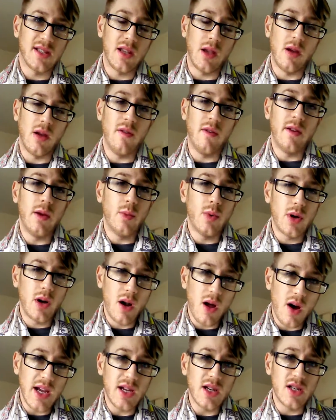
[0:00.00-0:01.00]
So if you would
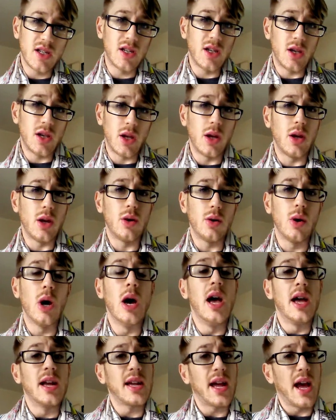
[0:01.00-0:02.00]
like to
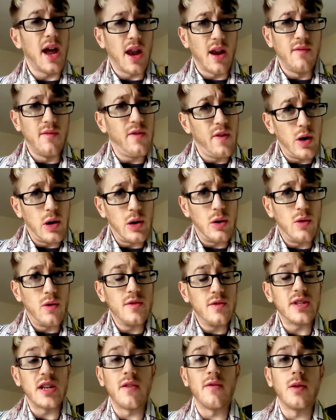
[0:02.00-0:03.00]
get
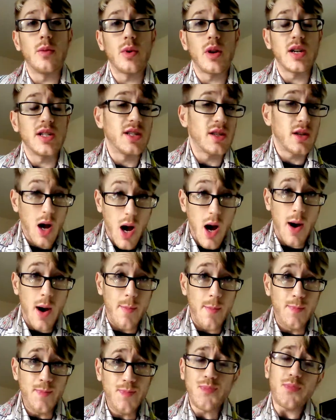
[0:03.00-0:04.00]
involved, if you'd like to
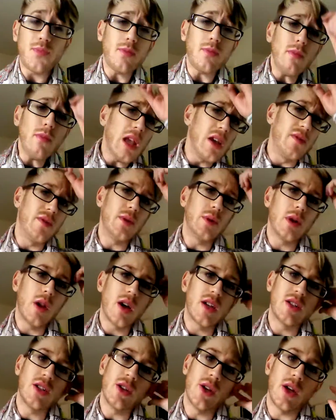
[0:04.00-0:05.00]
come, if you'd
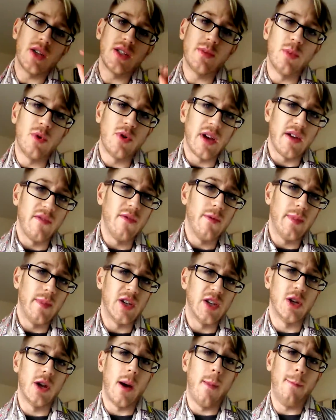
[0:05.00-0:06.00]
like to know some more
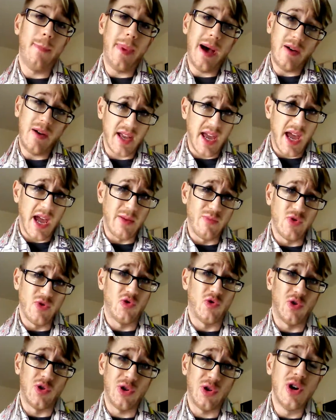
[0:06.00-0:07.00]
information about the Cambridge
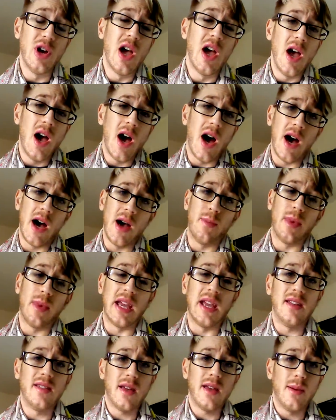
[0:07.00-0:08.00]
Raw,
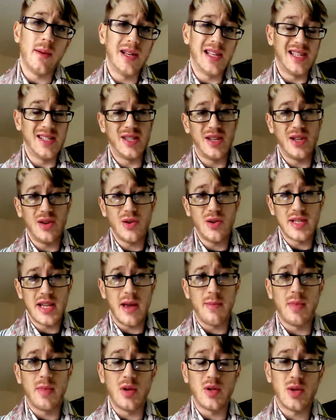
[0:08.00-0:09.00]
either please do
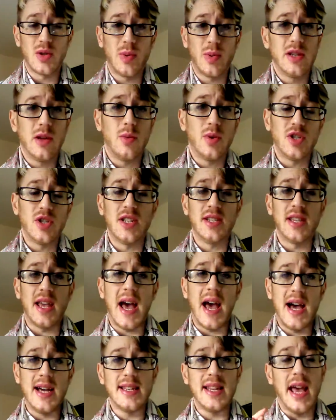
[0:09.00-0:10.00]
contact me on Twitter, which is
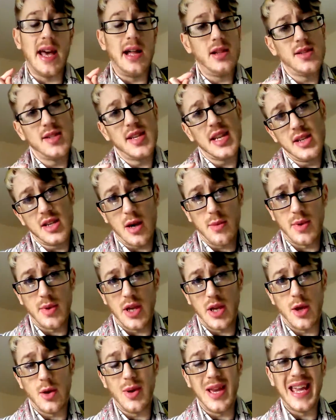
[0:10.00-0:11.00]
at
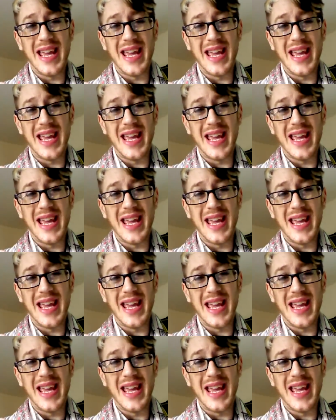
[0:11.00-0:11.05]
LDWEEDON,